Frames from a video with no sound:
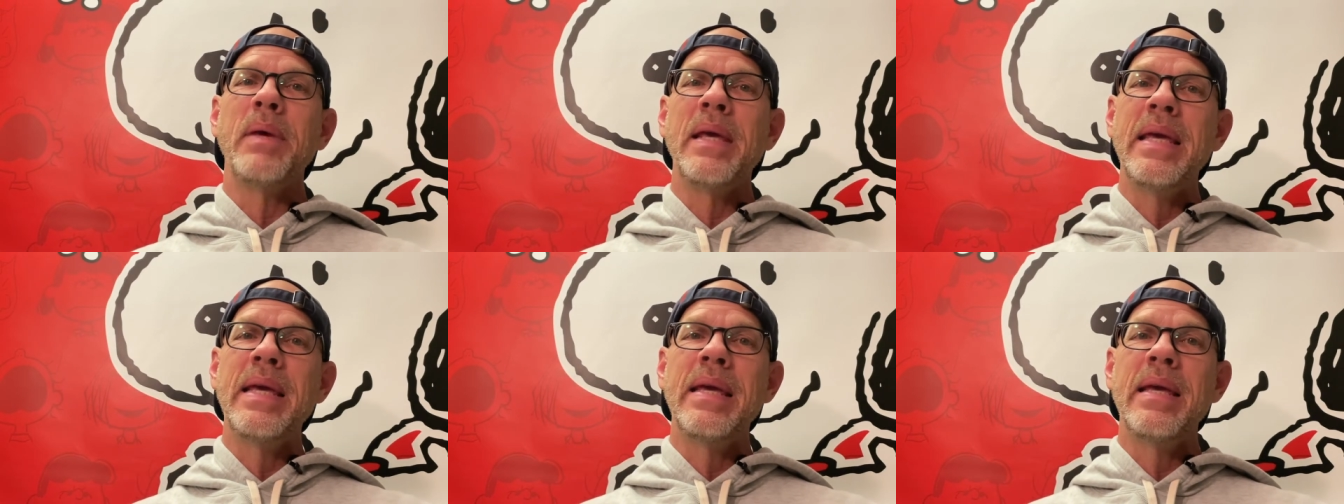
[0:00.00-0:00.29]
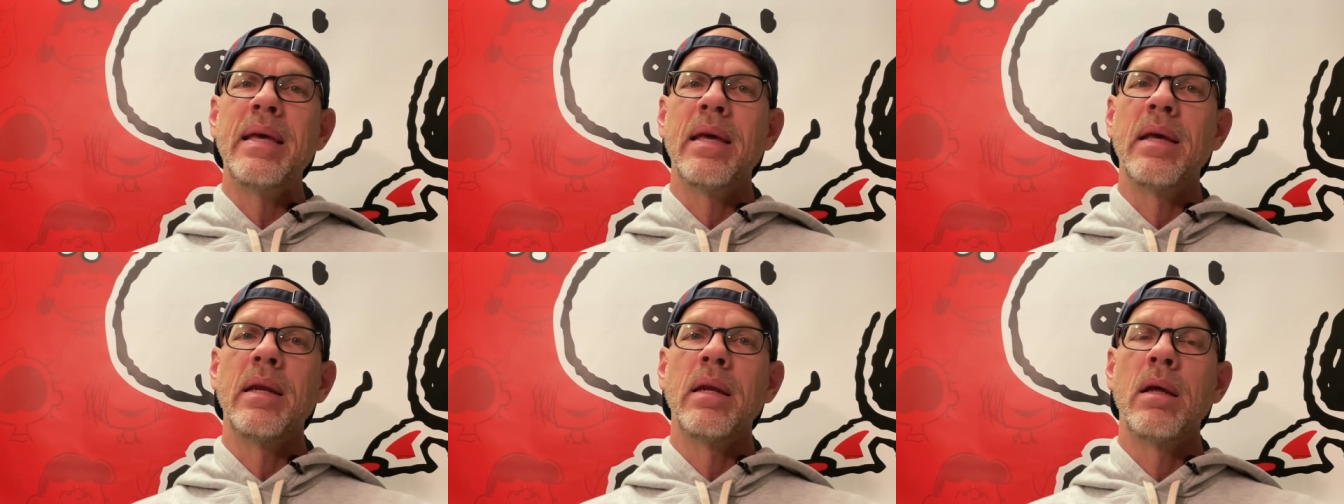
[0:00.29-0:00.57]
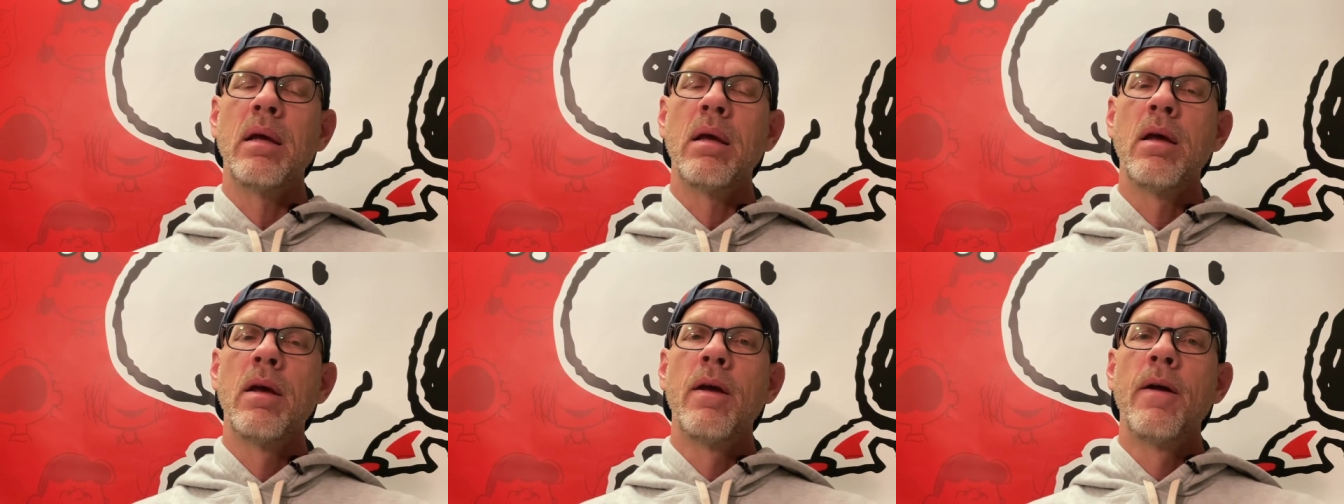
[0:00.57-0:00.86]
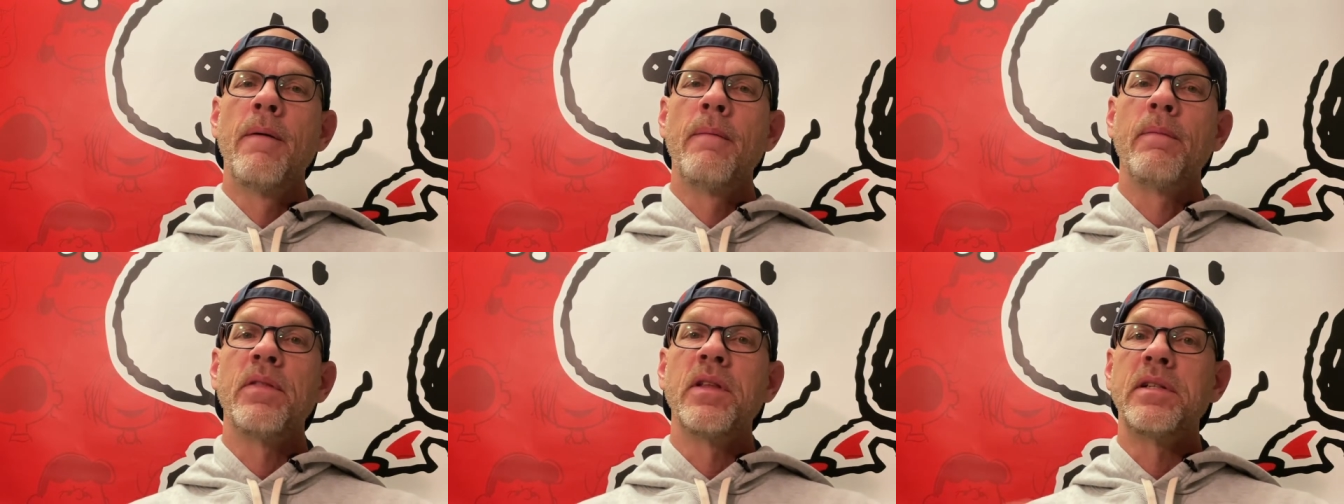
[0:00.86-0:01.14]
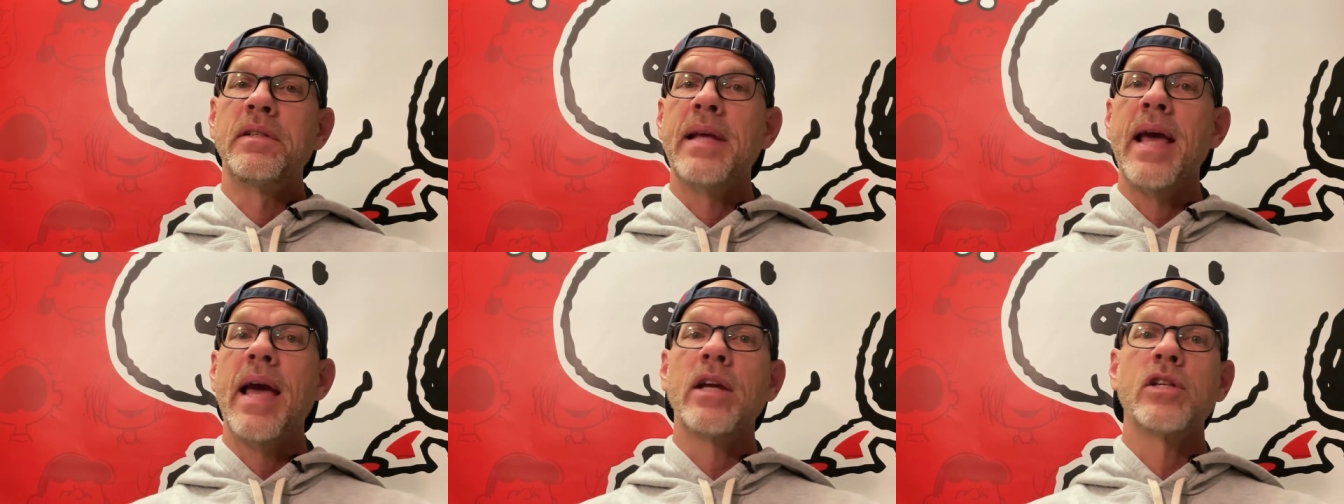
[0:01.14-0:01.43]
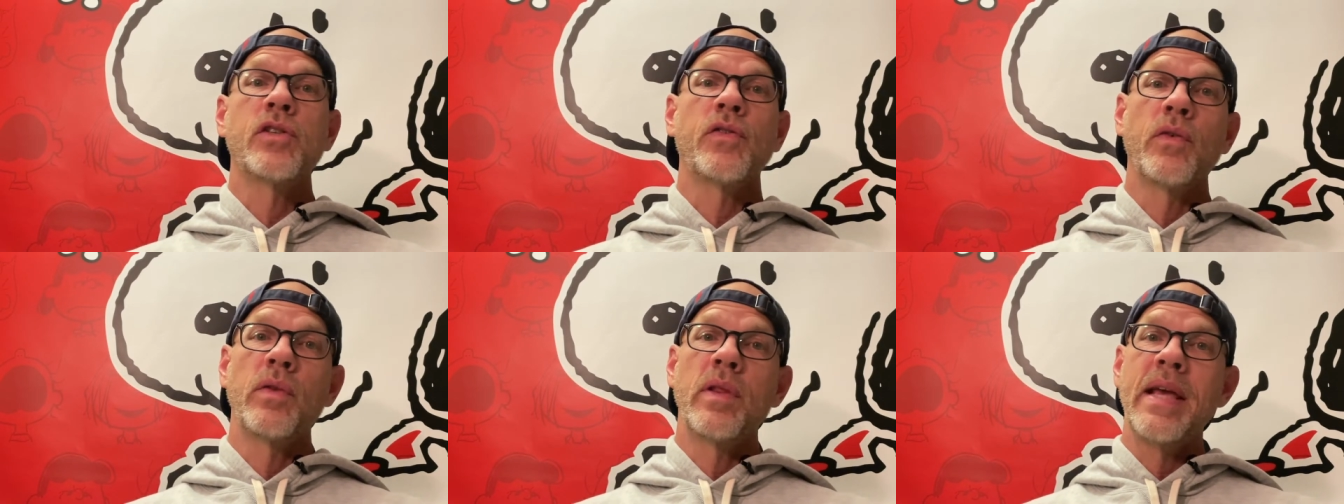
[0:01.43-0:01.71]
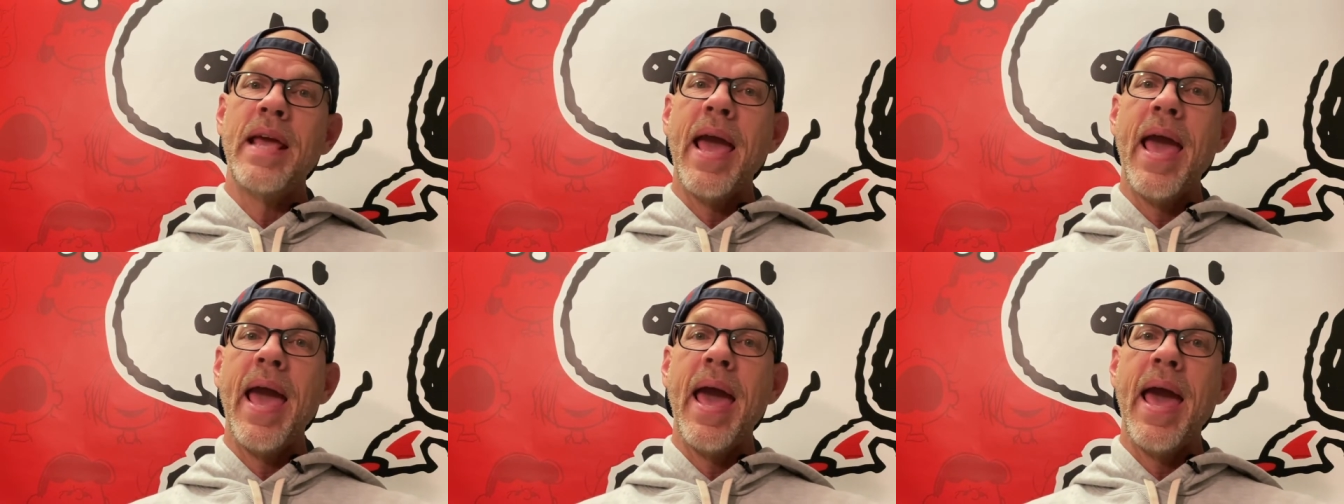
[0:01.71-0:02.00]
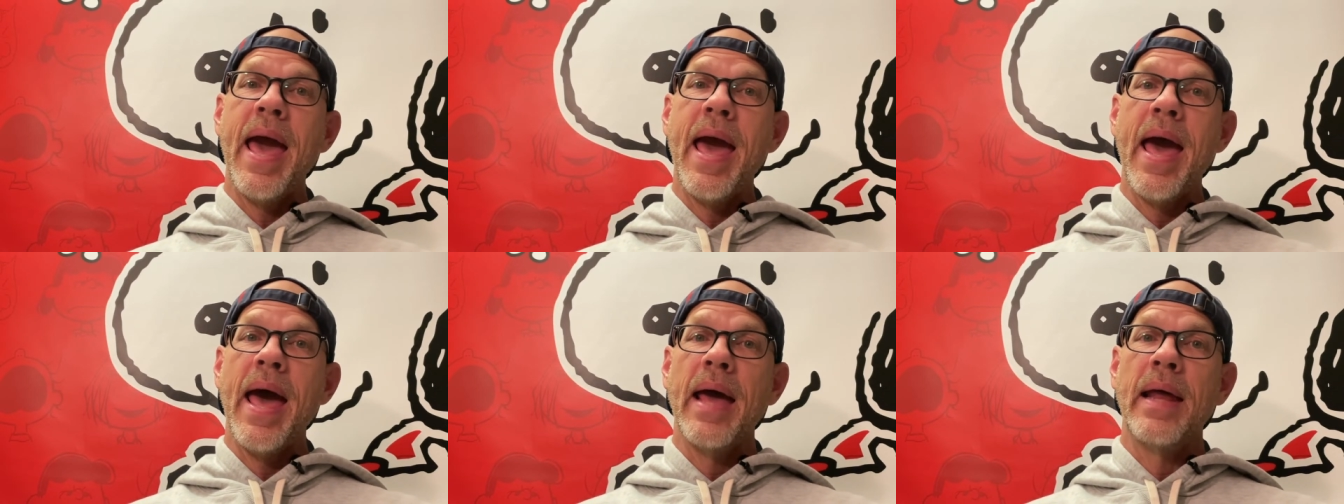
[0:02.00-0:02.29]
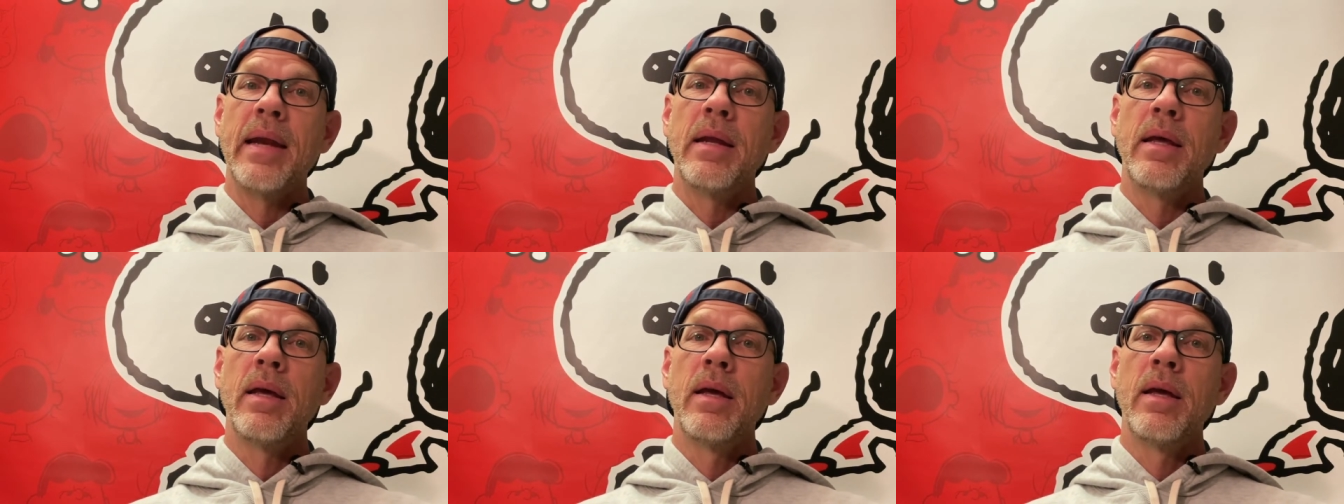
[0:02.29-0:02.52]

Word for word: in the text for the ad